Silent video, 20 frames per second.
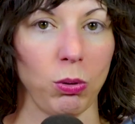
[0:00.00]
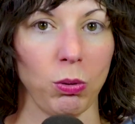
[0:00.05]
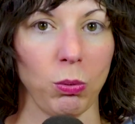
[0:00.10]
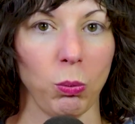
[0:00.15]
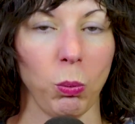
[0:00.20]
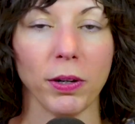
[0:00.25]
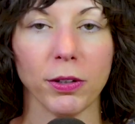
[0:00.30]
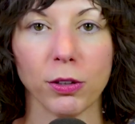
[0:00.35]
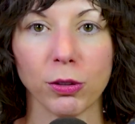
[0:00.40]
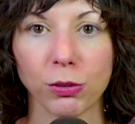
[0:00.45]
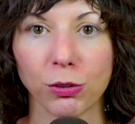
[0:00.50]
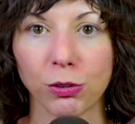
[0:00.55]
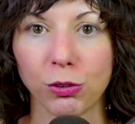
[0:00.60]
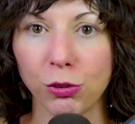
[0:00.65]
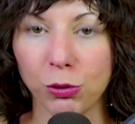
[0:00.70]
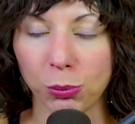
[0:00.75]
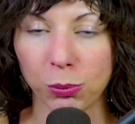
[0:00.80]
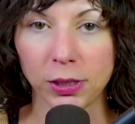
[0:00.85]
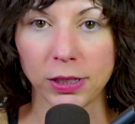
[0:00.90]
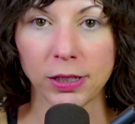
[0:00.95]
what you're
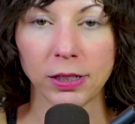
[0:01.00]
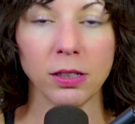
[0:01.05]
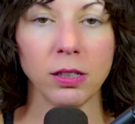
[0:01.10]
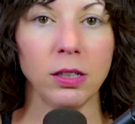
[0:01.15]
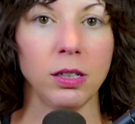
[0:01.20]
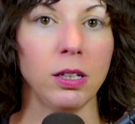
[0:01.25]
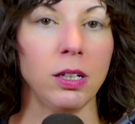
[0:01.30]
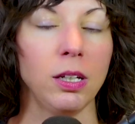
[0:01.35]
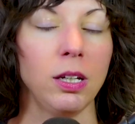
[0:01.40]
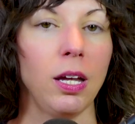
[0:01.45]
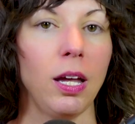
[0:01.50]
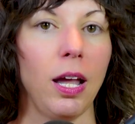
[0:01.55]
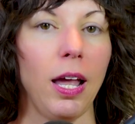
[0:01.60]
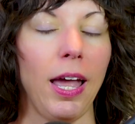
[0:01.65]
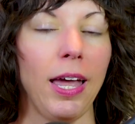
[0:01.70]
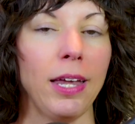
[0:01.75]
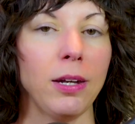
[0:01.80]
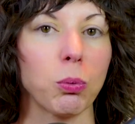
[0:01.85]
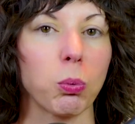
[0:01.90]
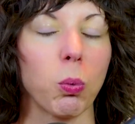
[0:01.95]
doing
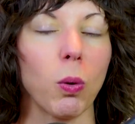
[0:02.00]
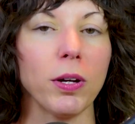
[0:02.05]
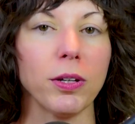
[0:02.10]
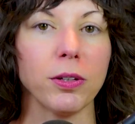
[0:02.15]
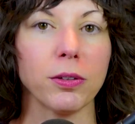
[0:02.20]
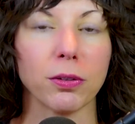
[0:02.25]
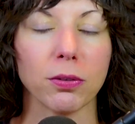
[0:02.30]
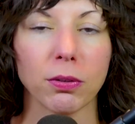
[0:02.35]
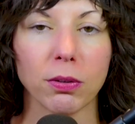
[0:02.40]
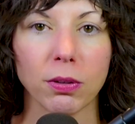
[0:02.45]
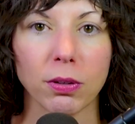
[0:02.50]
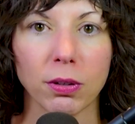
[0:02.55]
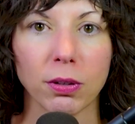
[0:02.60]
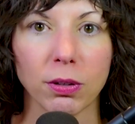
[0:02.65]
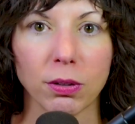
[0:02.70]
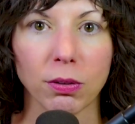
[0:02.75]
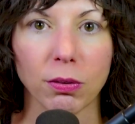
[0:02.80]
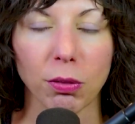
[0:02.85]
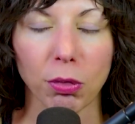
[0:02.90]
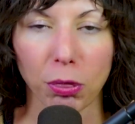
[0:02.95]
and what you're
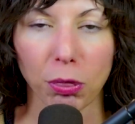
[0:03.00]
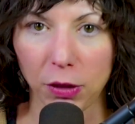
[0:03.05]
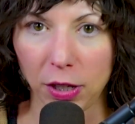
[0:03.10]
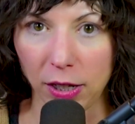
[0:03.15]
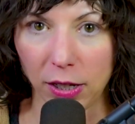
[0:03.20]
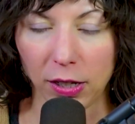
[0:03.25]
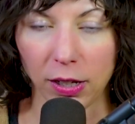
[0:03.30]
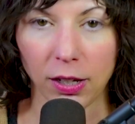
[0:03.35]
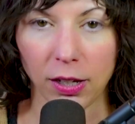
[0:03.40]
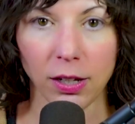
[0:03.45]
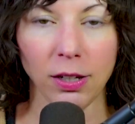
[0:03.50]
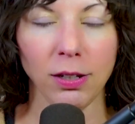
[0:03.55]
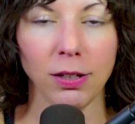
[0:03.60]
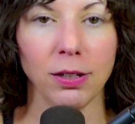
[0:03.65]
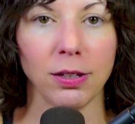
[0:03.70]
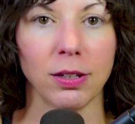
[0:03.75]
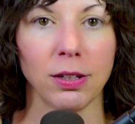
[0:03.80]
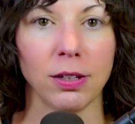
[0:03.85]
thinking